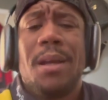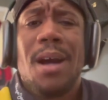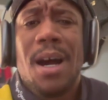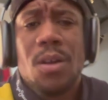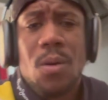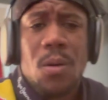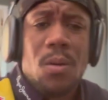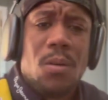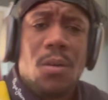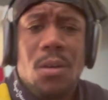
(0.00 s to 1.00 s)
Auto.
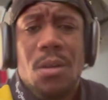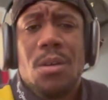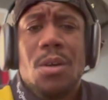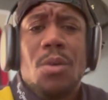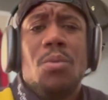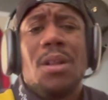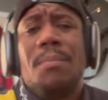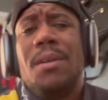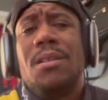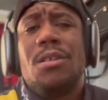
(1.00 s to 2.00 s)
When
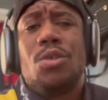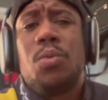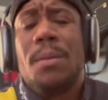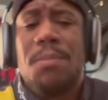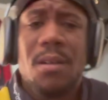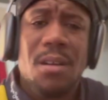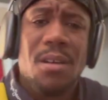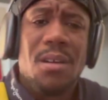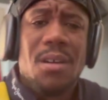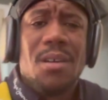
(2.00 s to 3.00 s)
I'm in this whip,
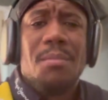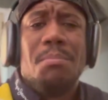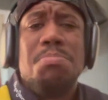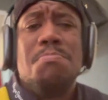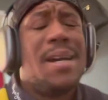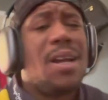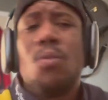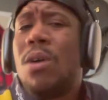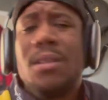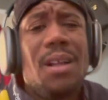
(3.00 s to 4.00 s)
man, I
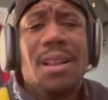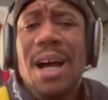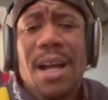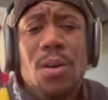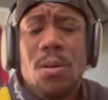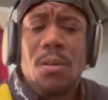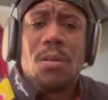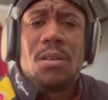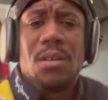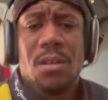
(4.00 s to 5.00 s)
won the lotto.
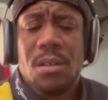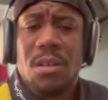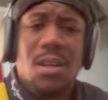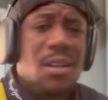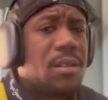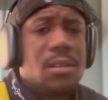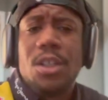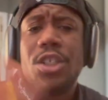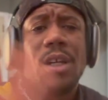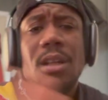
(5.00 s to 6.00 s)
This
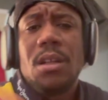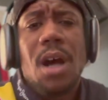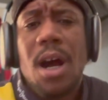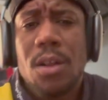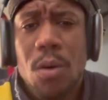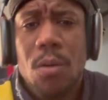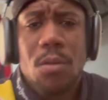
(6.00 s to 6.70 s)
shit ain't auto.